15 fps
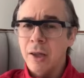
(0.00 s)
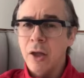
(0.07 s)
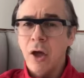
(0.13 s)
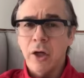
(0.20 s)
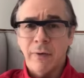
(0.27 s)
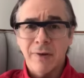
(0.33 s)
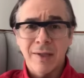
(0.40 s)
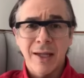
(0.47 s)
of
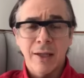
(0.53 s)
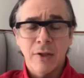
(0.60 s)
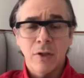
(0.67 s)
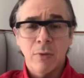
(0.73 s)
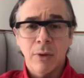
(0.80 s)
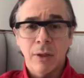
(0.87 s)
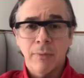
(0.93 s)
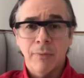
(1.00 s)
sense to me.
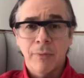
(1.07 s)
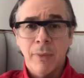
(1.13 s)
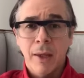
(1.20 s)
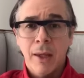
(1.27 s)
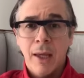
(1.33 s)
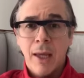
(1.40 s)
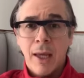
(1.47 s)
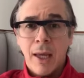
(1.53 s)

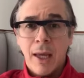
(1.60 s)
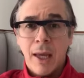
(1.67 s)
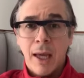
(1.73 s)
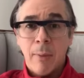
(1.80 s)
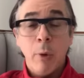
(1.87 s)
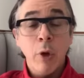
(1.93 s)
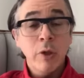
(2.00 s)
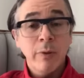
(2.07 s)
Uh, most
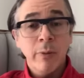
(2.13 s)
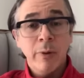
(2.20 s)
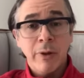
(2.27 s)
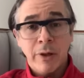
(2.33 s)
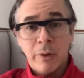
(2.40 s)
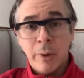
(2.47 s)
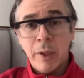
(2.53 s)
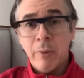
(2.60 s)
people
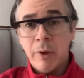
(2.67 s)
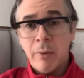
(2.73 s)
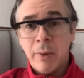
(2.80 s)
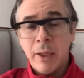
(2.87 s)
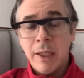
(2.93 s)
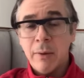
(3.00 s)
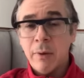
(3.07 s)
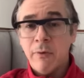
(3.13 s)
agreed with me. There were
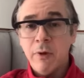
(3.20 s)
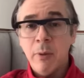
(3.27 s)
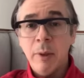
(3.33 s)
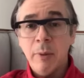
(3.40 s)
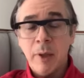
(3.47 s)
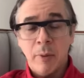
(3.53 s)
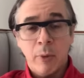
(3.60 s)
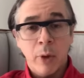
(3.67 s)
a few people that
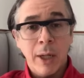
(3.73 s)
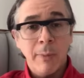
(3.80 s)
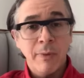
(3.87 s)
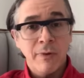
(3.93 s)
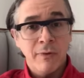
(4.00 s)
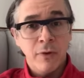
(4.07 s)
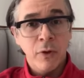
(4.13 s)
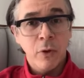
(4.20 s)
brought up a
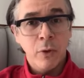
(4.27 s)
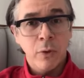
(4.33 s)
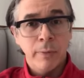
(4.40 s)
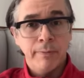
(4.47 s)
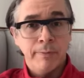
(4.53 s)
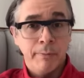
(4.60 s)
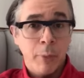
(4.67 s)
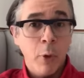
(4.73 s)
few
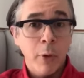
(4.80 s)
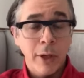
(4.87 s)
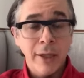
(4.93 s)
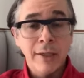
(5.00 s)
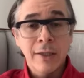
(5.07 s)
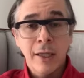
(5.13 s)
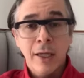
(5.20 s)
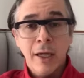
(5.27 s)
points
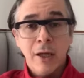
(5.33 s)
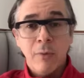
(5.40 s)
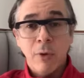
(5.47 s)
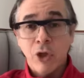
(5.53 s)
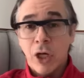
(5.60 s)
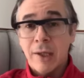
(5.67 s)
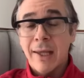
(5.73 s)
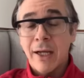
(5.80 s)
which I'd
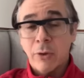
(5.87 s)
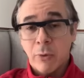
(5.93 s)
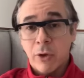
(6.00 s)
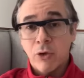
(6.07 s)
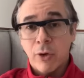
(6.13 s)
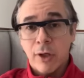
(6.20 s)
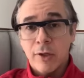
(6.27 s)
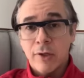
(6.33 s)
like to
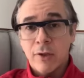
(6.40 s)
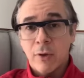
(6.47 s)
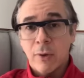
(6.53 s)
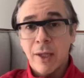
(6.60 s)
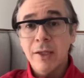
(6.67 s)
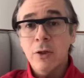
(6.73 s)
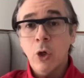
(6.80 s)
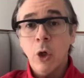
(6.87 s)
address. So let's
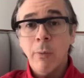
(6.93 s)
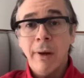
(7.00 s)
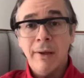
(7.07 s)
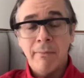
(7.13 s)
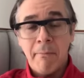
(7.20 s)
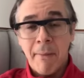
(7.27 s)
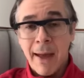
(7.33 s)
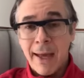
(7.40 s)
talk about
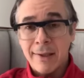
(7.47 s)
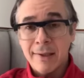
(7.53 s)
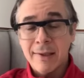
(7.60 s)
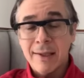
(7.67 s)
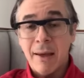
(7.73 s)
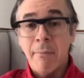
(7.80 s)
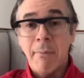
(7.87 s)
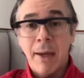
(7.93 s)
masks
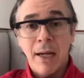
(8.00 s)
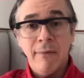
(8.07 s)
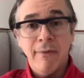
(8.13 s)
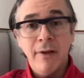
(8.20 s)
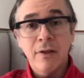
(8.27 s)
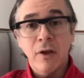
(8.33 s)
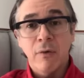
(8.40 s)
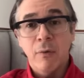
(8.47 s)
and benefits
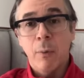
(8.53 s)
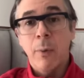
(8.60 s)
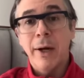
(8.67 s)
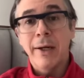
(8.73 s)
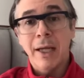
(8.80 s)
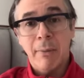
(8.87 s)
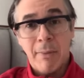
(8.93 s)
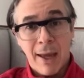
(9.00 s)
of wearing
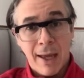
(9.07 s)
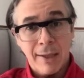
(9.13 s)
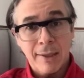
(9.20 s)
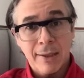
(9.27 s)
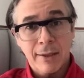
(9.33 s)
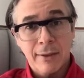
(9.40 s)
a mask.